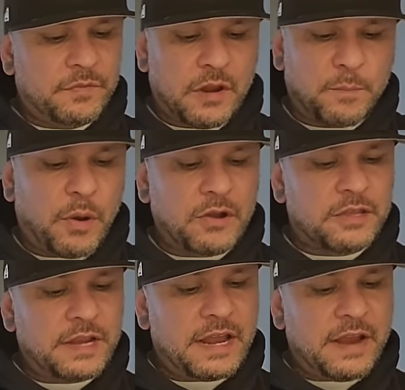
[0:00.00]
They're
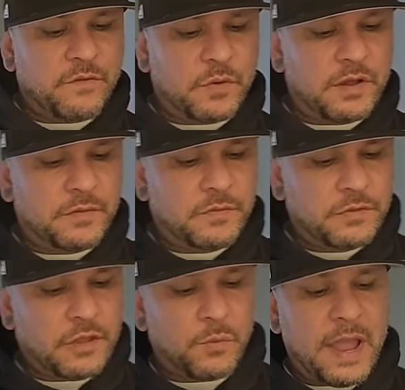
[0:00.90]
barking at everyone.
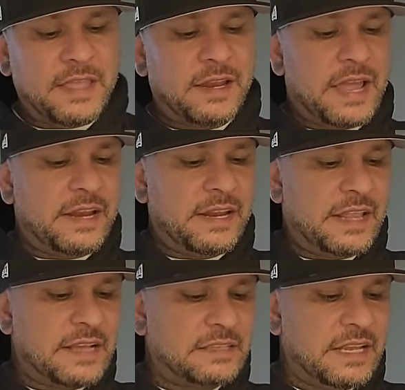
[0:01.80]
They're regulating in
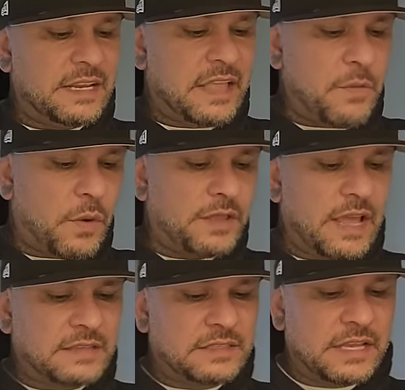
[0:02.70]
that city. They run
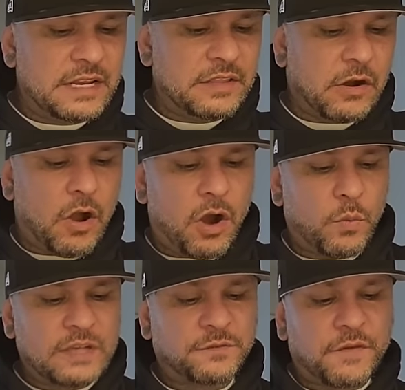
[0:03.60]
that city. There are
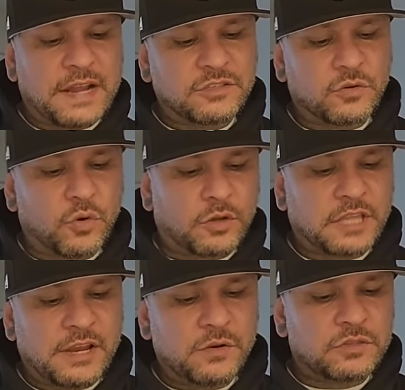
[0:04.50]
West Fresno
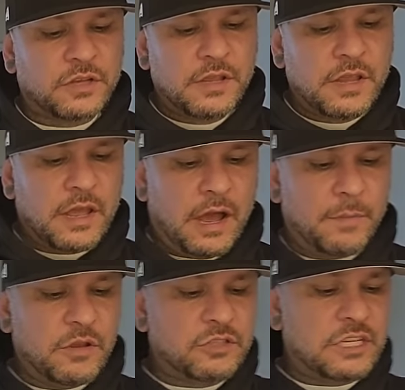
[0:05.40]
Norteños.
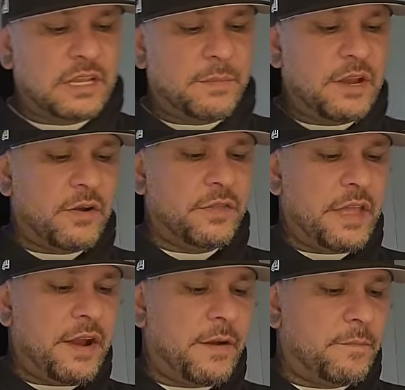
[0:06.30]
You'll see them here and
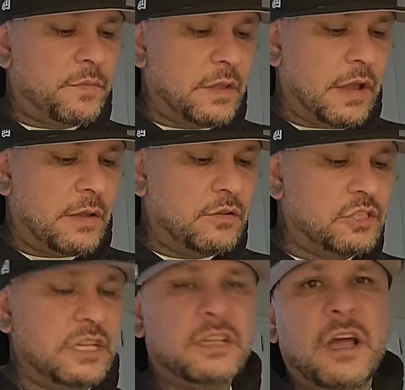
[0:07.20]
there. You'll
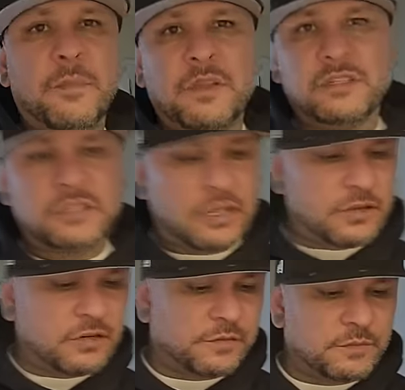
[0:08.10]
see a couple of the
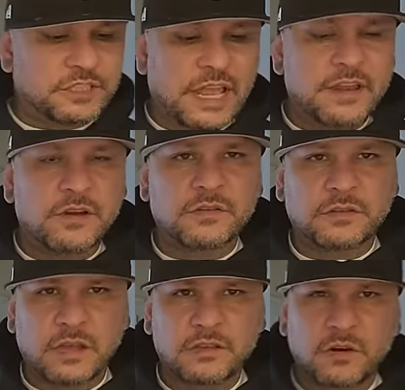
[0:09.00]
Southerners from Sanger,
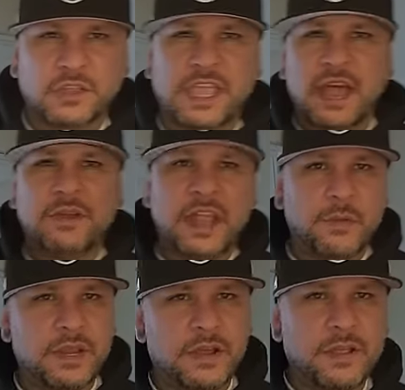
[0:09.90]
the county
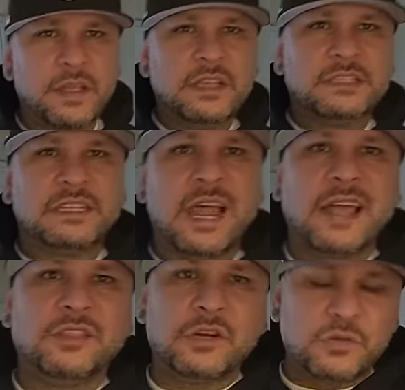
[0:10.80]
area,
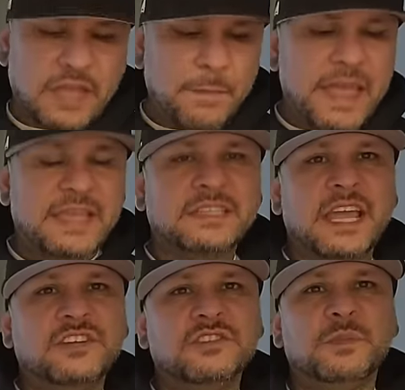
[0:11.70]
slide through. They make it
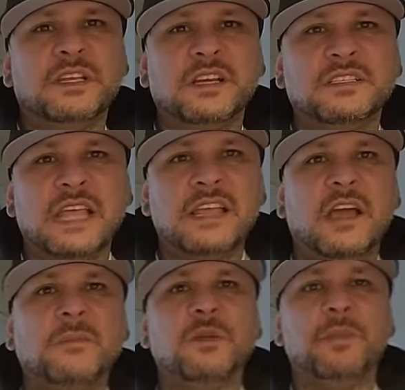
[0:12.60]
dangerous because they
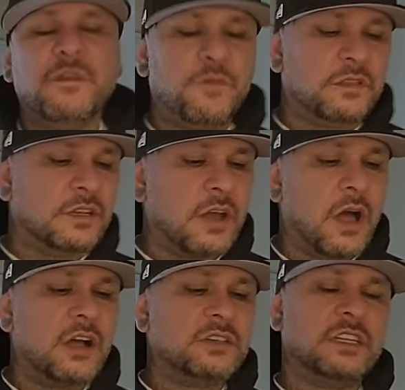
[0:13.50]
come to beef with the
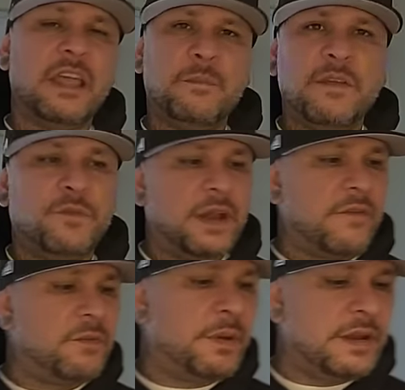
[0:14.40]
dogs and they beef with
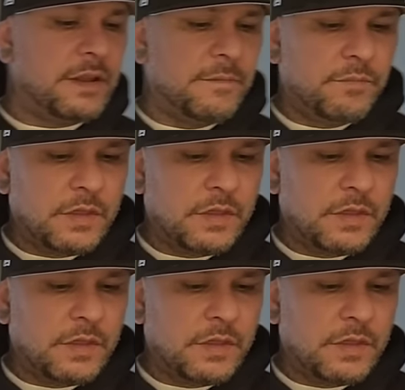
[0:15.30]
everybody.